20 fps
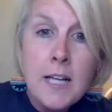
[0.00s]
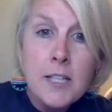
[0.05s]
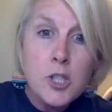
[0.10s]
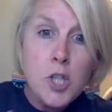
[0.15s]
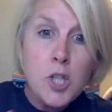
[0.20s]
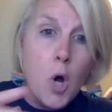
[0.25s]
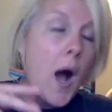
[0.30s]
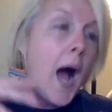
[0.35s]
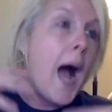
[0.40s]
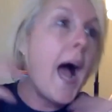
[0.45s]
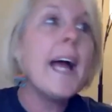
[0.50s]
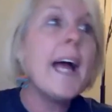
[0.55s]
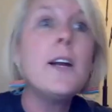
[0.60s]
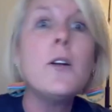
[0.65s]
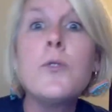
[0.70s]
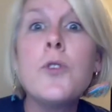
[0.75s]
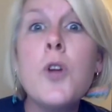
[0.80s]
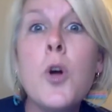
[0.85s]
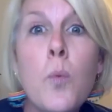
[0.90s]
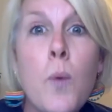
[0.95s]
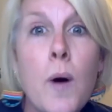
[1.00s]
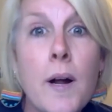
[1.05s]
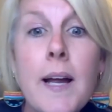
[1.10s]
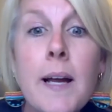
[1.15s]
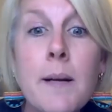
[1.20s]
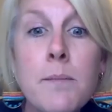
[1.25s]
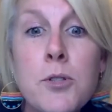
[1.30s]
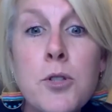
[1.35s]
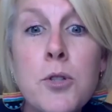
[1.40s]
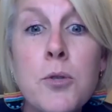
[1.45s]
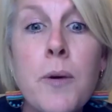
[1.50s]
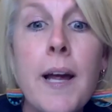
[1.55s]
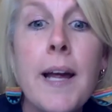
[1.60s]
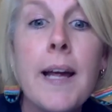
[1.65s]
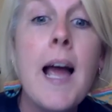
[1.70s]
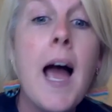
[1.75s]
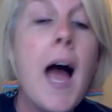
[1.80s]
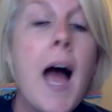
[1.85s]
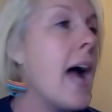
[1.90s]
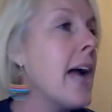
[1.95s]
So I don't know what I'm doing.
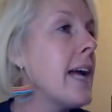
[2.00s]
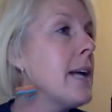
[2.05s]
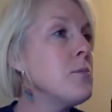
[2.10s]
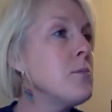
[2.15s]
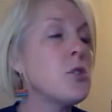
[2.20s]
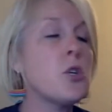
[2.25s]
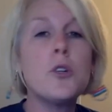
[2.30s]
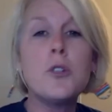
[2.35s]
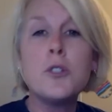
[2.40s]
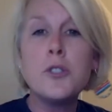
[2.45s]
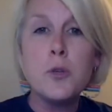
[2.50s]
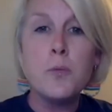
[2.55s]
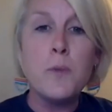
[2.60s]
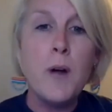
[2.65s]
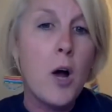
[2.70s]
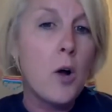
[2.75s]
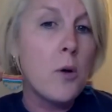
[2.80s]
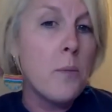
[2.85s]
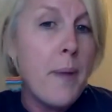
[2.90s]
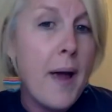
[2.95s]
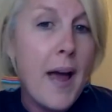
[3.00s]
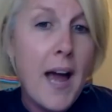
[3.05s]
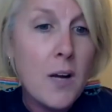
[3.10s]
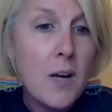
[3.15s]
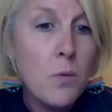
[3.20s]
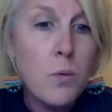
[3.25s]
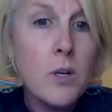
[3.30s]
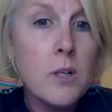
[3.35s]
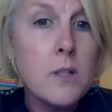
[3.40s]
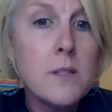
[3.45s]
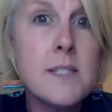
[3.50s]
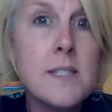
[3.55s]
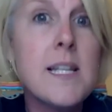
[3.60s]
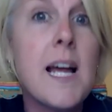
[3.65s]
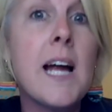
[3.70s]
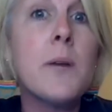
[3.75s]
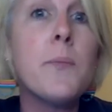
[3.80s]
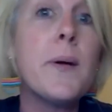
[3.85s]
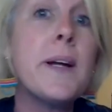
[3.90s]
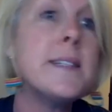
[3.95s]
I am turned around backwards,
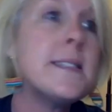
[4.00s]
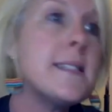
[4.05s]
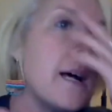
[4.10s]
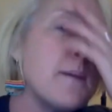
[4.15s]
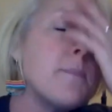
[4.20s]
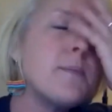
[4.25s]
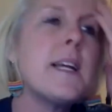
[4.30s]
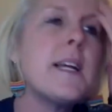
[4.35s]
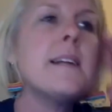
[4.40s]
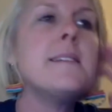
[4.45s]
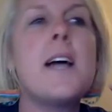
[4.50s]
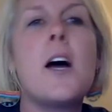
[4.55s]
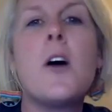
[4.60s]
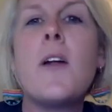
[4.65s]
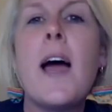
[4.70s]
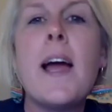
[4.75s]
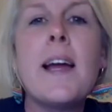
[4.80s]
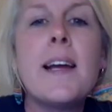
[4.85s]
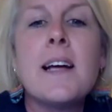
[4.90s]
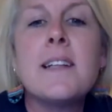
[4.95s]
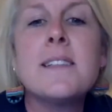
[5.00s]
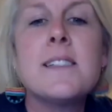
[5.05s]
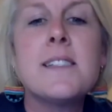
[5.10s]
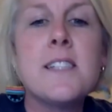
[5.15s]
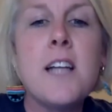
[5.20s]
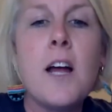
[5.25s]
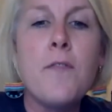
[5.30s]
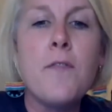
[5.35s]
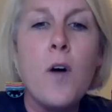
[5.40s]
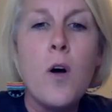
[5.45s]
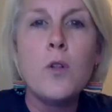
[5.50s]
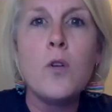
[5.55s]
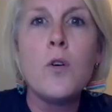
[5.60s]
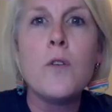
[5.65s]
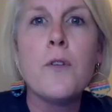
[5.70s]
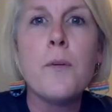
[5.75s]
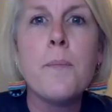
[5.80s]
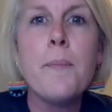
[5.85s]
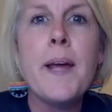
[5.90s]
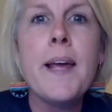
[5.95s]
sideways, upside down. I got stuff all
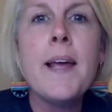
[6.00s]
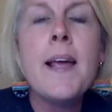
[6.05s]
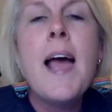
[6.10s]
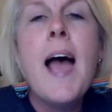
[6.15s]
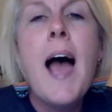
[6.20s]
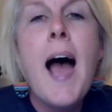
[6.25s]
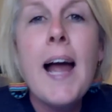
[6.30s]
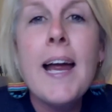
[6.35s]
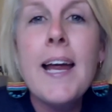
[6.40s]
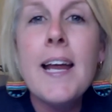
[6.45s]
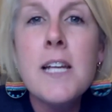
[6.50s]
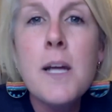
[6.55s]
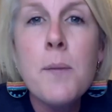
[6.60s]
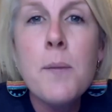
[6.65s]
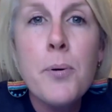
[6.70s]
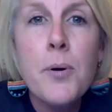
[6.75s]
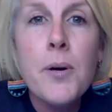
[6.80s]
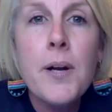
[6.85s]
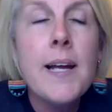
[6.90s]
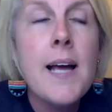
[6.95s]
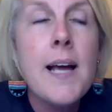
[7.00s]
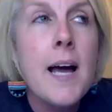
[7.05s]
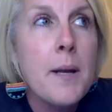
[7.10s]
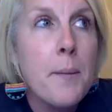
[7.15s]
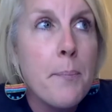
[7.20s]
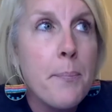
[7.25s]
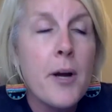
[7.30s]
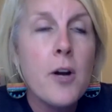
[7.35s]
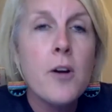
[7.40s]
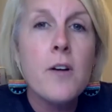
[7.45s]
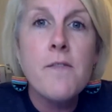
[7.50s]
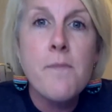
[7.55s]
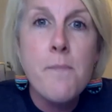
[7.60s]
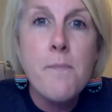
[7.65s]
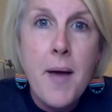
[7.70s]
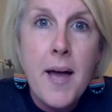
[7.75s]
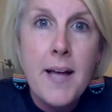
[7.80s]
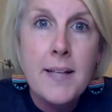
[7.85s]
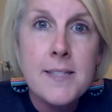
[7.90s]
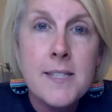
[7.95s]
over me. I end up putting on a pair of
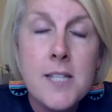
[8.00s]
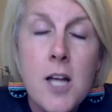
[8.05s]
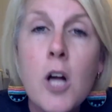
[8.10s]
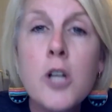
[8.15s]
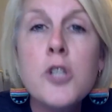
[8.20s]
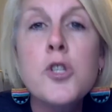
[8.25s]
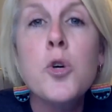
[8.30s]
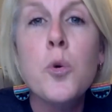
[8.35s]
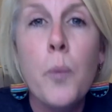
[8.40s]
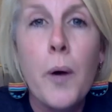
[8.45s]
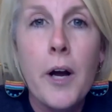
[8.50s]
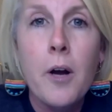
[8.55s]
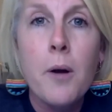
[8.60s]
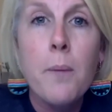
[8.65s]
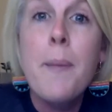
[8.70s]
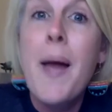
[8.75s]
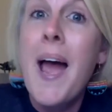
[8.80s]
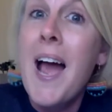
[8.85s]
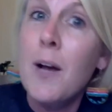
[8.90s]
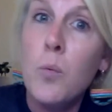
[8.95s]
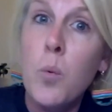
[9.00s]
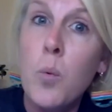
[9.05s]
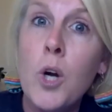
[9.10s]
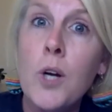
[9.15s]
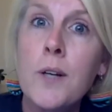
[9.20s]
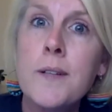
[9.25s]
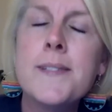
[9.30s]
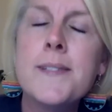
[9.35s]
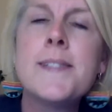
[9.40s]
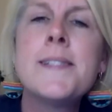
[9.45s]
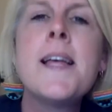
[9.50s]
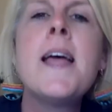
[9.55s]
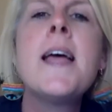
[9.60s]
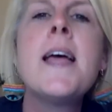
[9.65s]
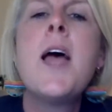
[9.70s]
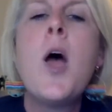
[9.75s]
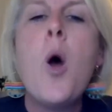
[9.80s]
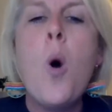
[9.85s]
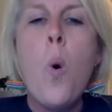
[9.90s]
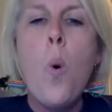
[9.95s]
men's underwear backwards
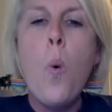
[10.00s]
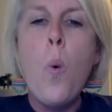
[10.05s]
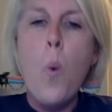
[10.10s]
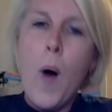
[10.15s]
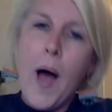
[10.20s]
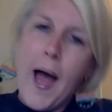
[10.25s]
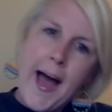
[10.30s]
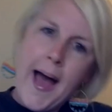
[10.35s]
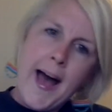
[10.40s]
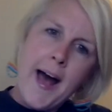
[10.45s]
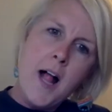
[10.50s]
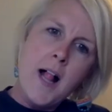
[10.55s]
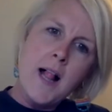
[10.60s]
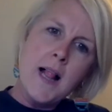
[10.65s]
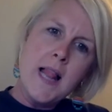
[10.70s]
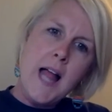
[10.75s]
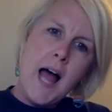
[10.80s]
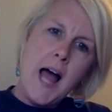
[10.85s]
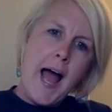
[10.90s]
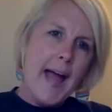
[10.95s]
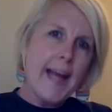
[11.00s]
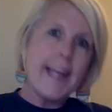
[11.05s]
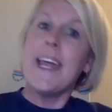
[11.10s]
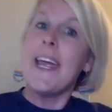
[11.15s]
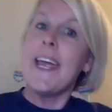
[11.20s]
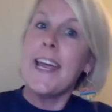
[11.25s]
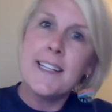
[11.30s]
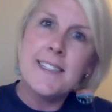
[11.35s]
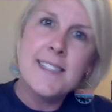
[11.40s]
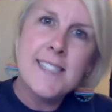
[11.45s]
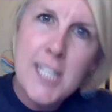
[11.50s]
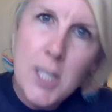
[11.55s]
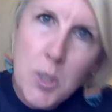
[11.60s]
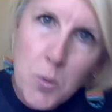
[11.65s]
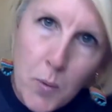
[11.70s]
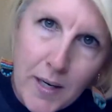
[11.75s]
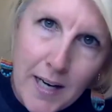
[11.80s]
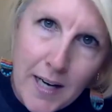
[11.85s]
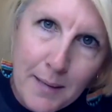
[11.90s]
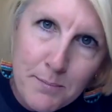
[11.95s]
while I can't see
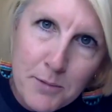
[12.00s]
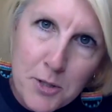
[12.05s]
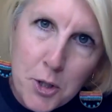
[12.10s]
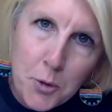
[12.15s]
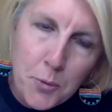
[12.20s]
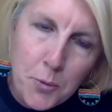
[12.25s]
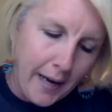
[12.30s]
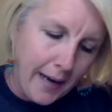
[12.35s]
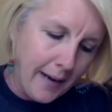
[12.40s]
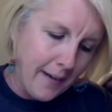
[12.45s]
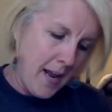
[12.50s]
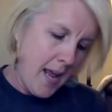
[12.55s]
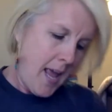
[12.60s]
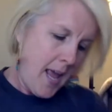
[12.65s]
what I'm doing.